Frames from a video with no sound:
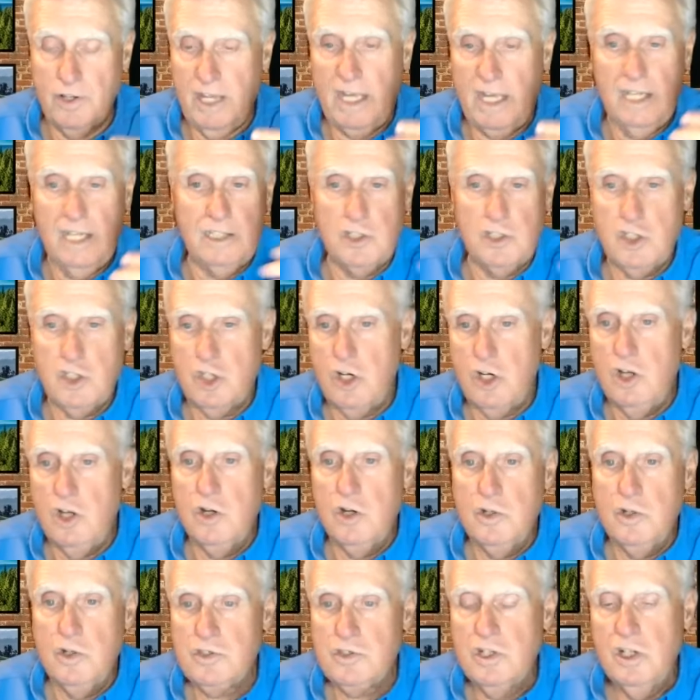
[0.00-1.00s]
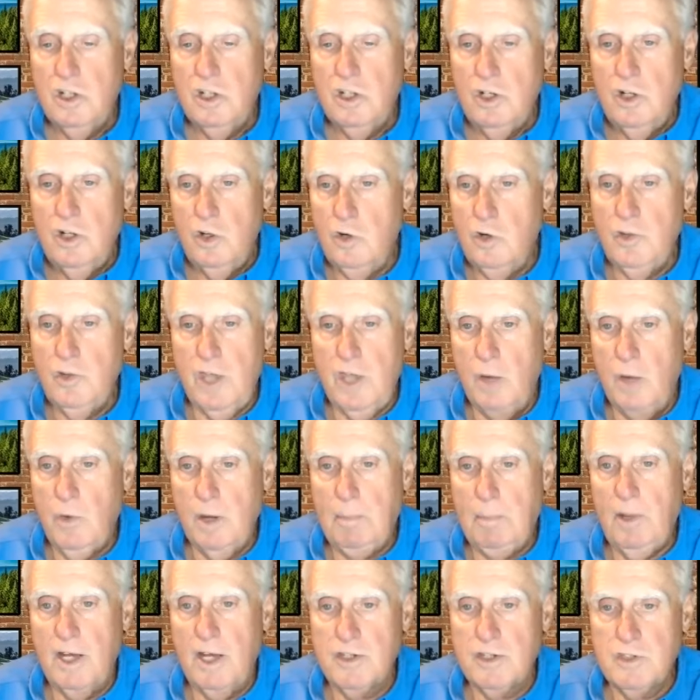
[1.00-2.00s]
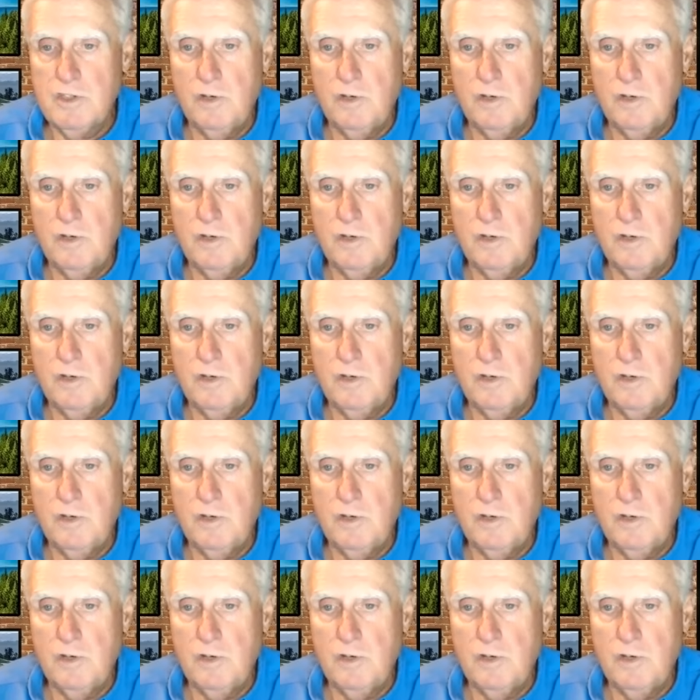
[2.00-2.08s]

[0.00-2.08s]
They get to choose who they want to play.